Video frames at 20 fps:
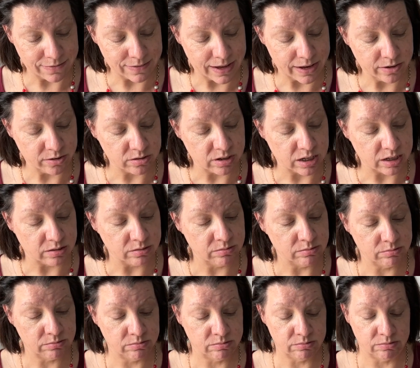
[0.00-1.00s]
I don't know.
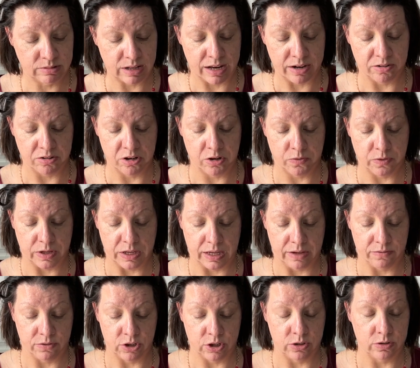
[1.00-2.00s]
I don't know if I'll
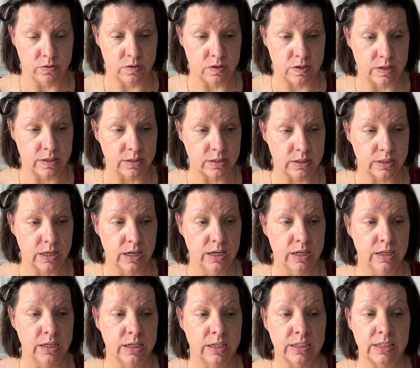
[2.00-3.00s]
ever use this,
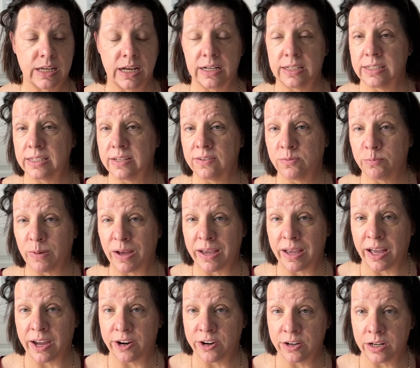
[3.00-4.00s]
because honestly, if my
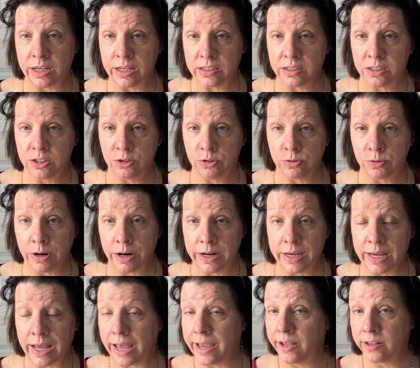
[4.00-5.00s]
iron gets too
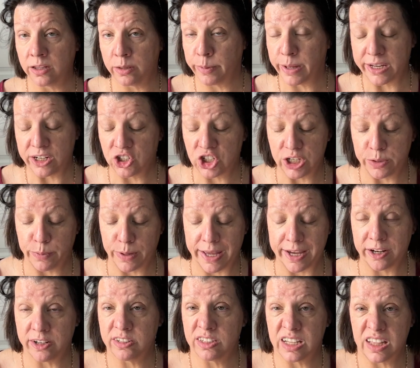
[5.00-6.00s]
cruddy, I only buy cheap
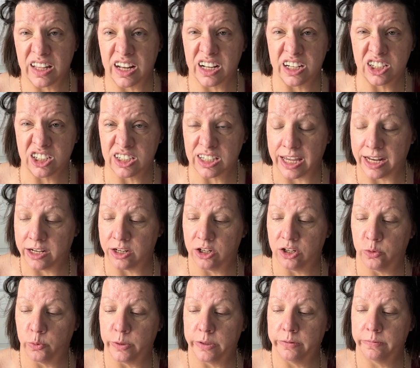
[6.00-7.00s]
irons and then I just get a new
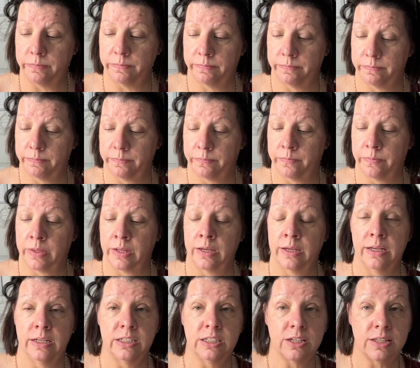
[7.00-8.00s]
one.
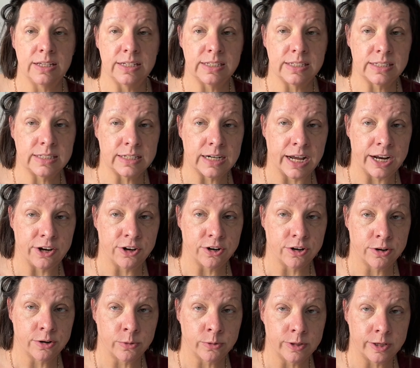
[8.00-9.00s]
So this is an iron
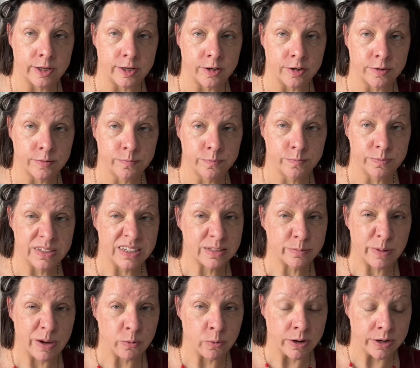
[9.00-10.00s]
cleaner. This
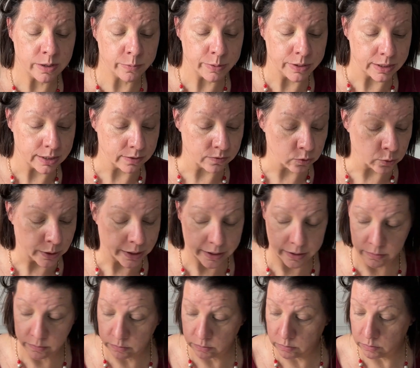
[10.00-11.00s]
might wind up in a giveaway.
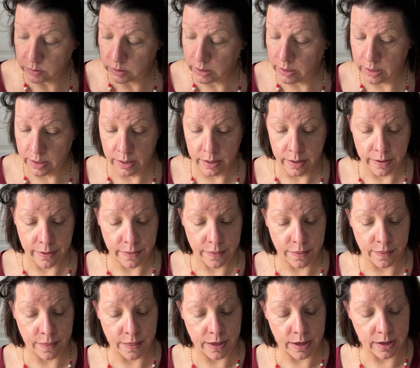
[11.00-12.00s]

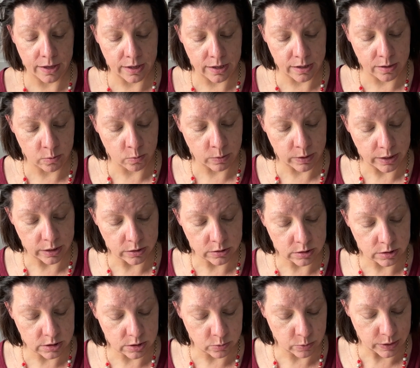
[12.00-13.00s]
Then what else
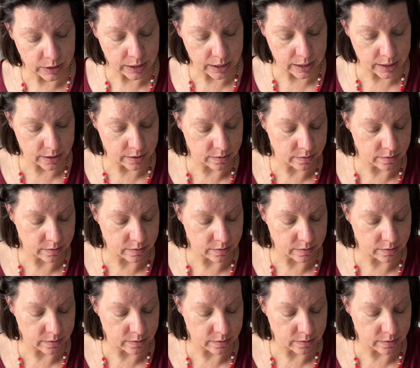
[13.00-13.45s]
did we get?